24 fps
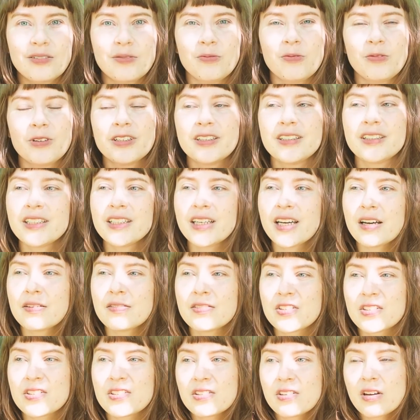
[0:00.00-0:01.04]
really, I've
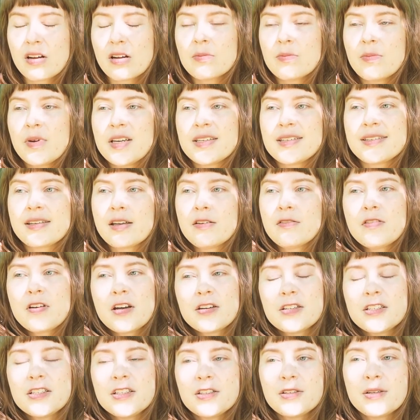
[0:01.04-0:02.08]
just taught myself how
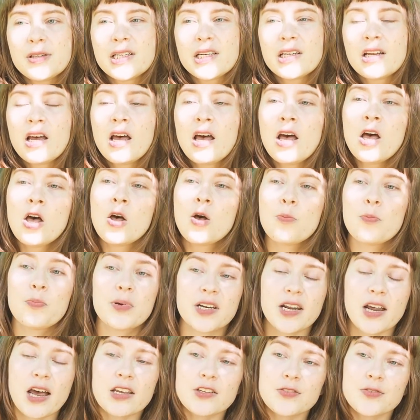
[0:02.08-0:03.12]
to do it. But
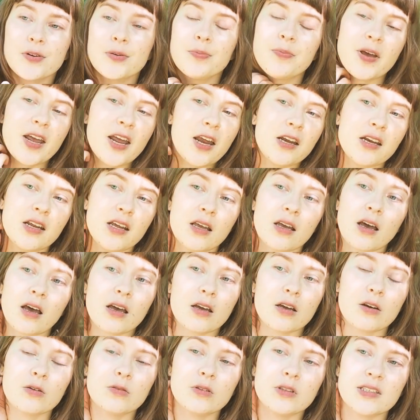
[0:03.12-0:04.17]
as for painting,
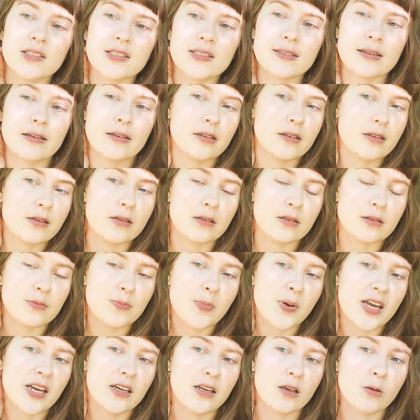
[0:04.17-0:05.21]
I only started
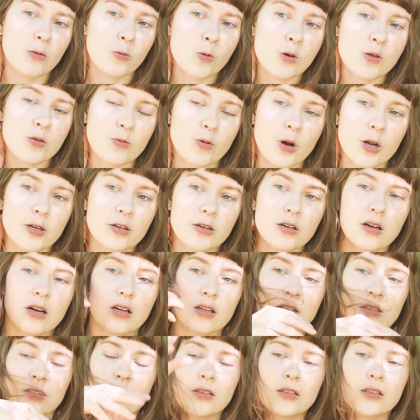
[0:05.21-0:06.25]
painting with
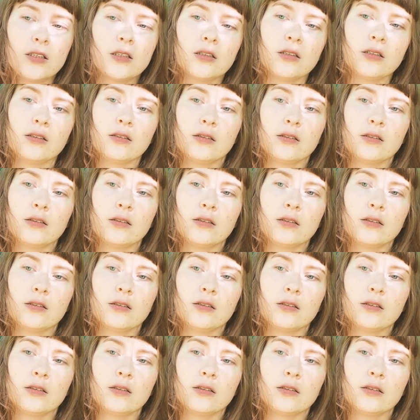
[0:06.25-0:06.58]
watercolor